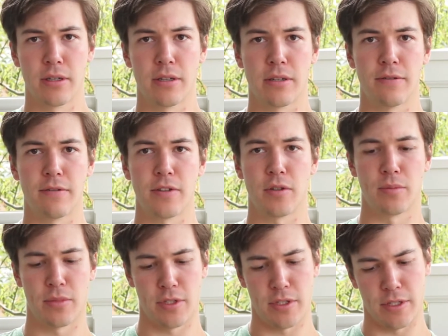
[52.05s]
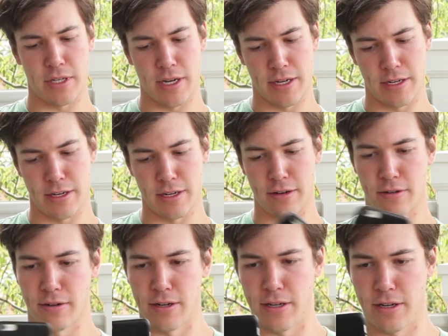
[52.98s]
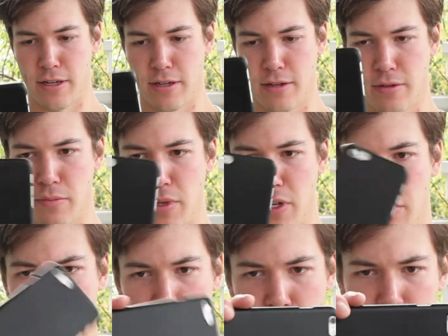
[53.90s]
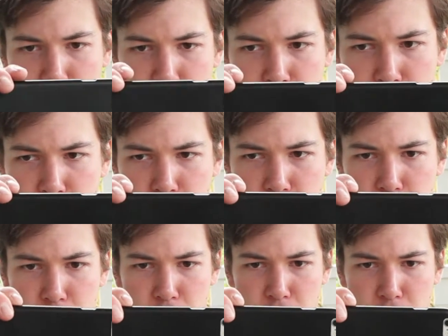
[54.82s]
To film secondary B-roll type footage.